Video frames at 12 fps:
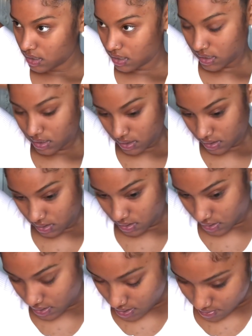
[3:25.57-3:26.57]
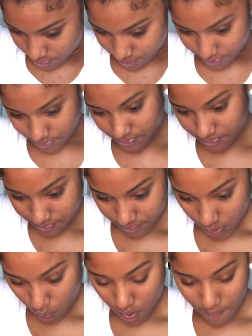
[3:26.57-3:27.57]
And yep,
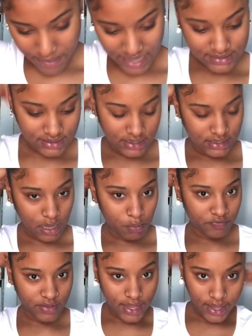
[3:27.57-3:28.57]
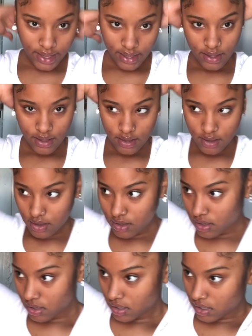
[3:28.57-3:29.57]
and we're basically done with the hair.
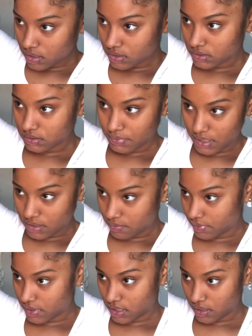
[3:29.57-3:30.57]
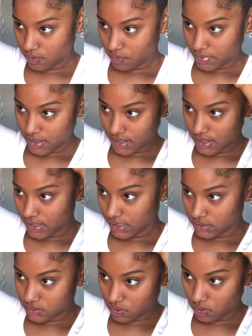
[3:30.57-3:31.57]
Just make the bun a little bit
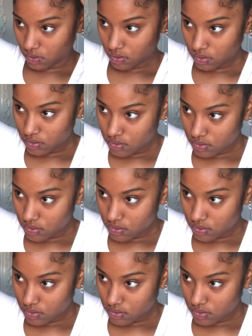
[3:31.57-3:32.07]
neater,